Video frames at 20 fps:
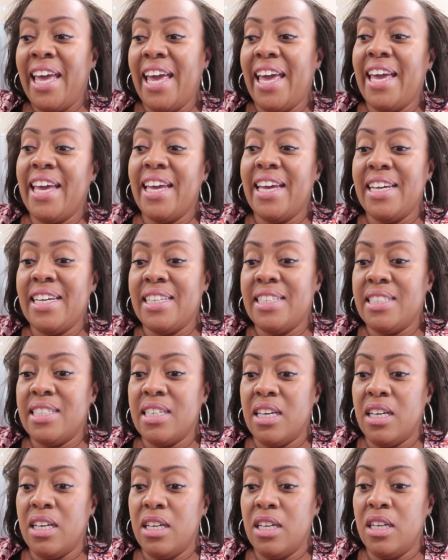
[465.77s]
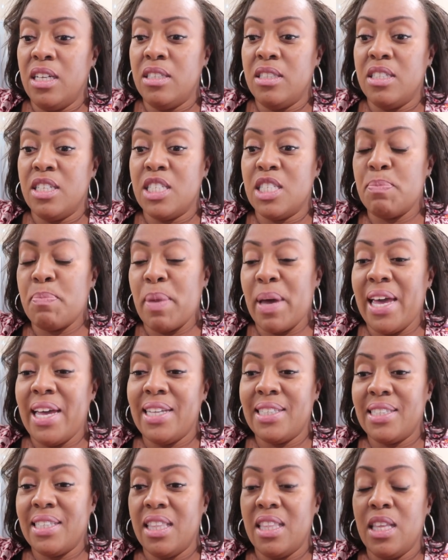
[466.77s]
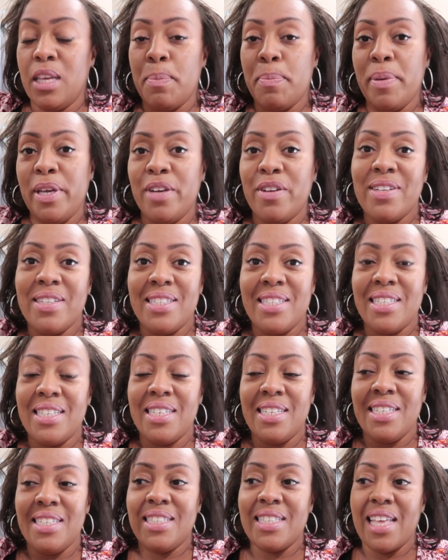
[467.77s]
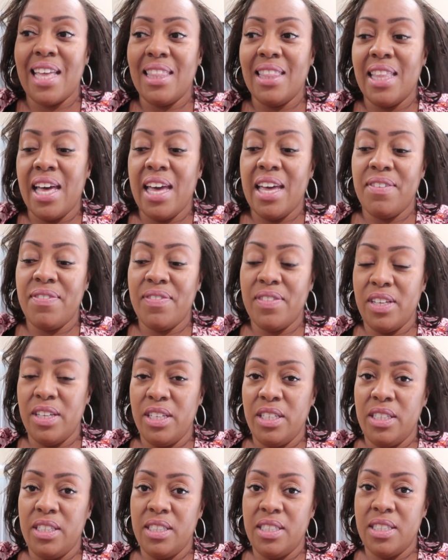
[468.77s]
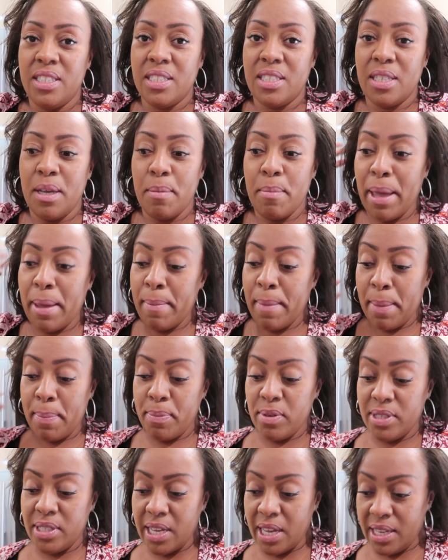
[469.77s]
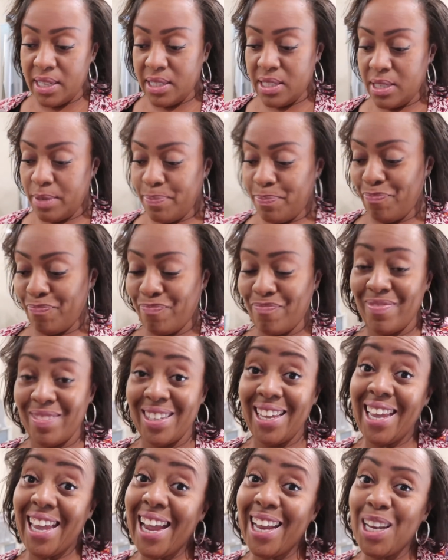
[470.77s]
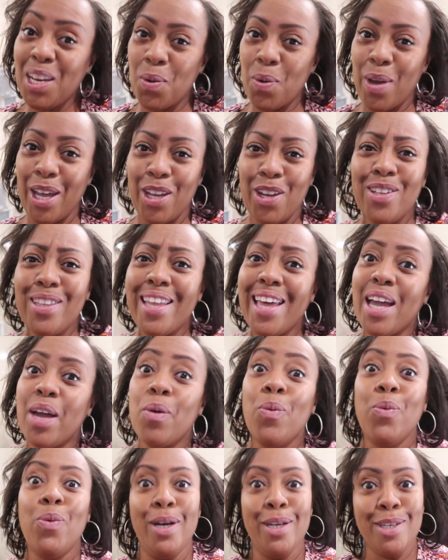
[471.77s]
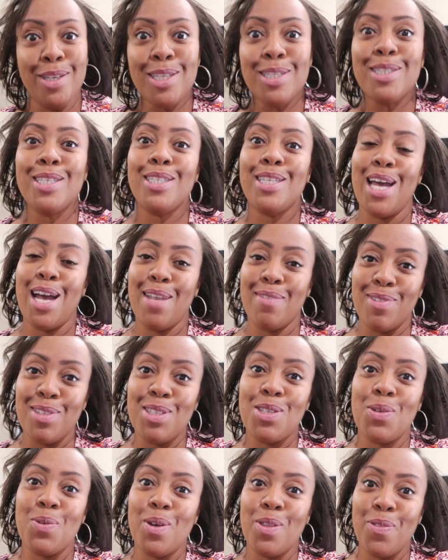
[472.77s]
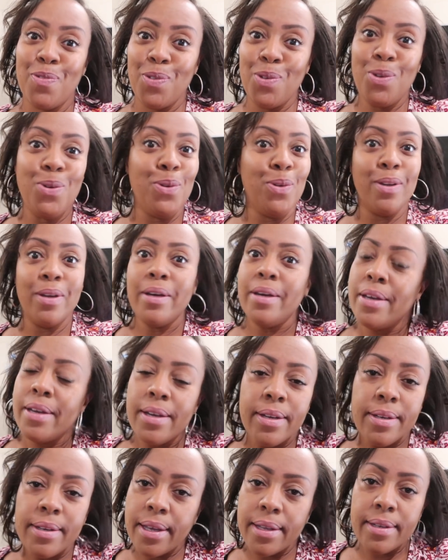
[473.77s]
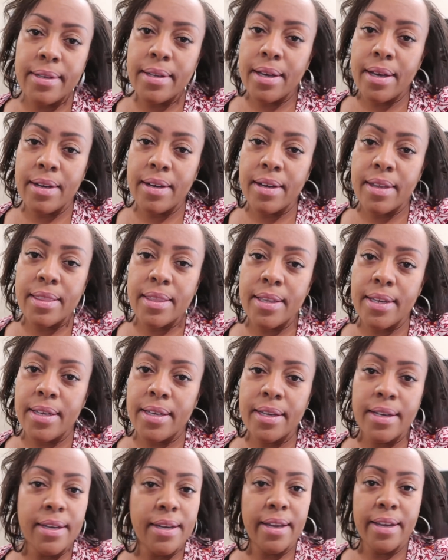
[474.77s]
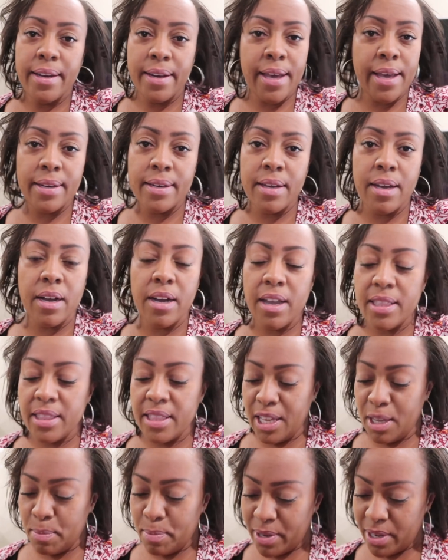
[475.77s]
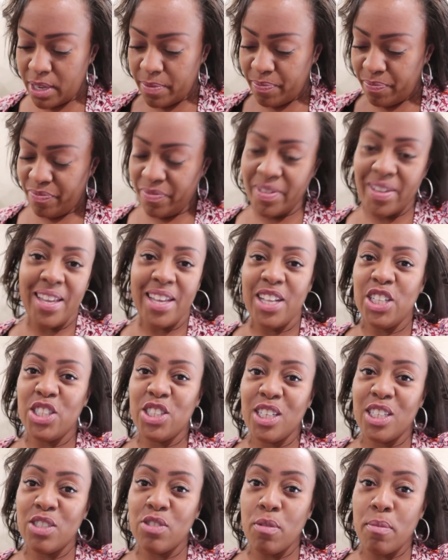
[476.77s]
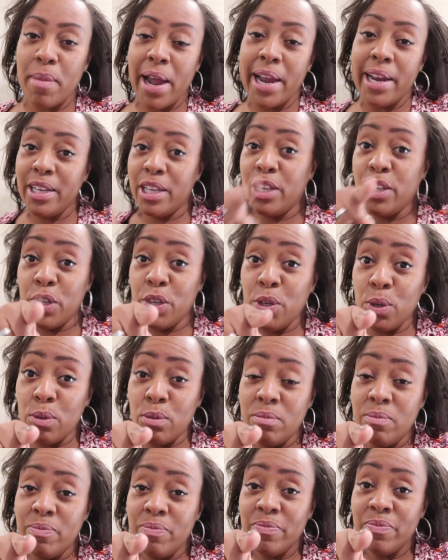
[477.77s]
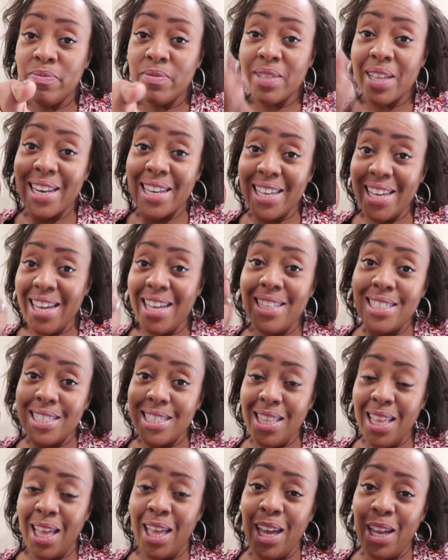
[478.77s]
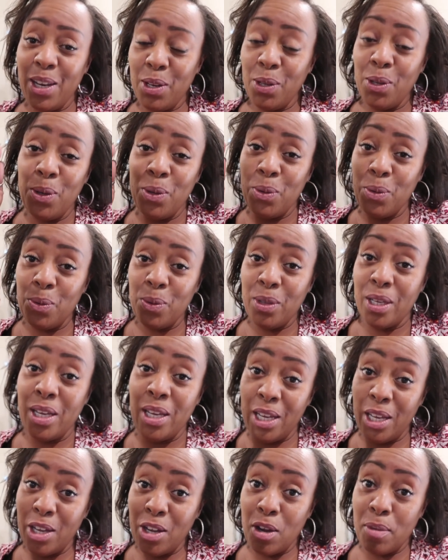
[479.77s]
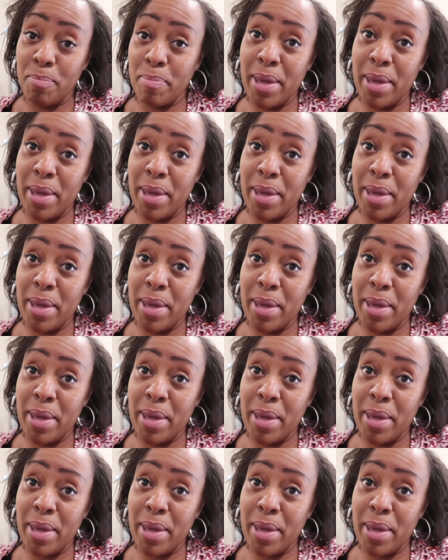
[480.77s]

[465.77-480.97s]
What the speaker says: And despite the appearances that life may present. Anyway, you're like, what does this have to do with food? Not a doggone thing, not a doggone thing, but just reminding you that it's the new year,